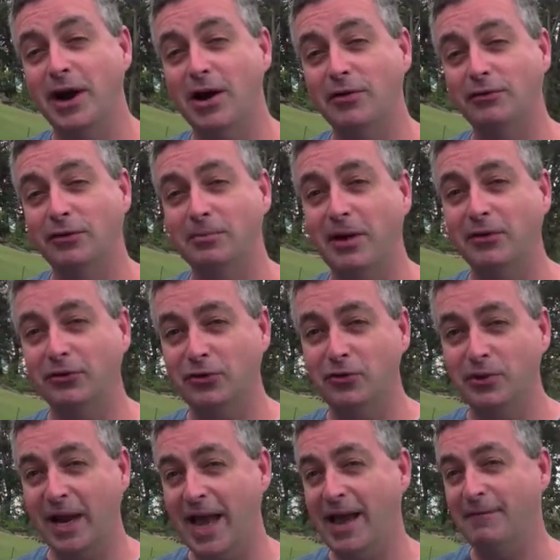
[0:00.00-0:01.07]
car for about
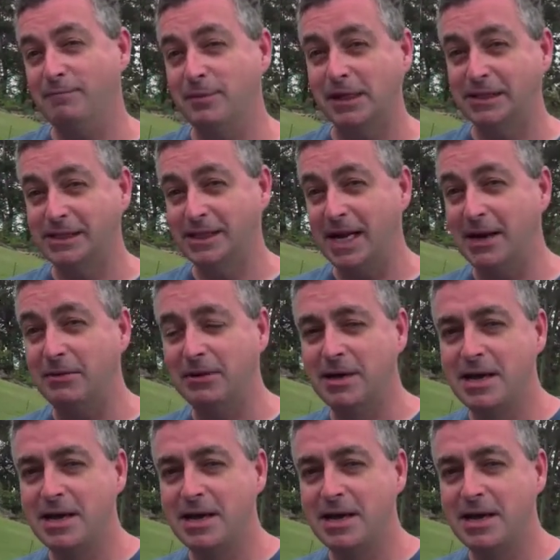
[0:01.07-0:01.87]
2.5 months now.